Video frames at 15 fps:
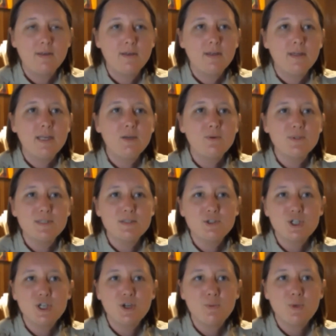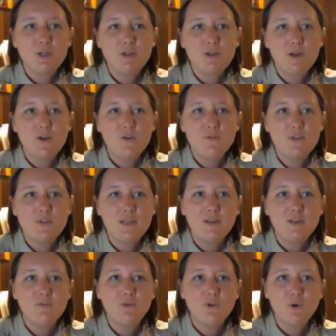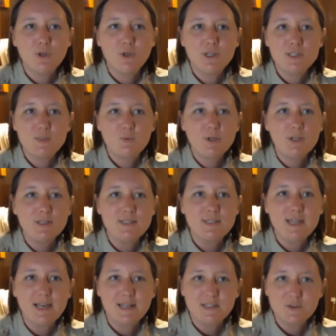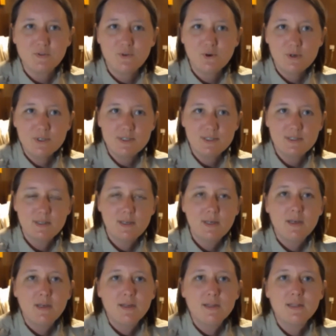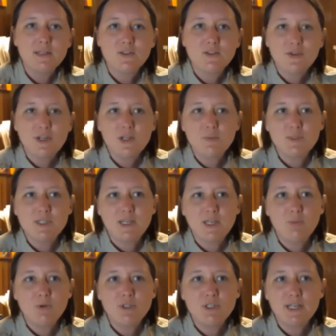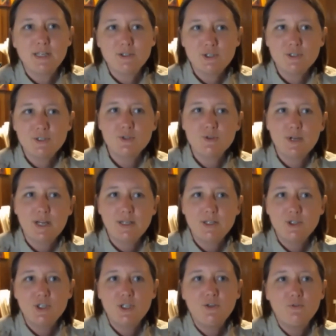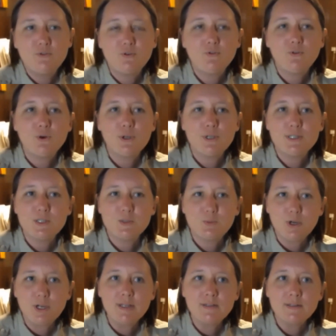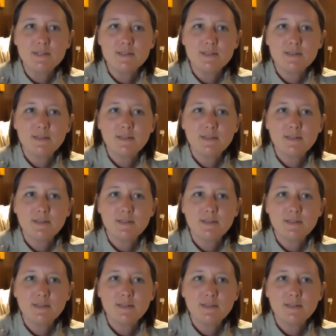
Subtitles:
He was the chairman of the Florida Springs Task Force that developed a protection strategy for Florida Springs.